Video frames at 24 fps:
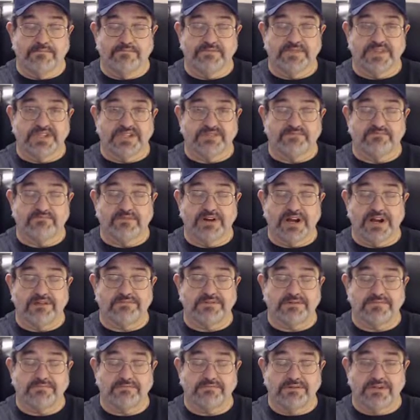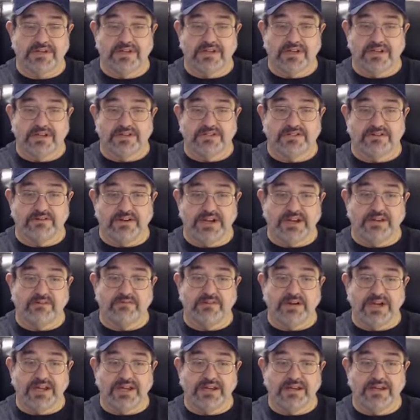this problem. So
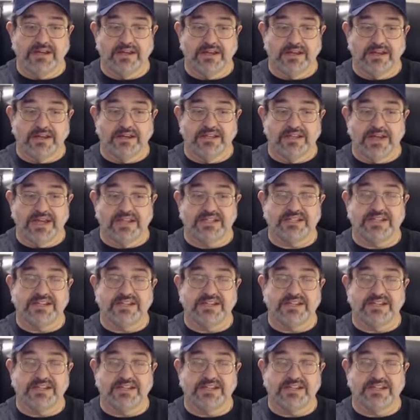anyway, that's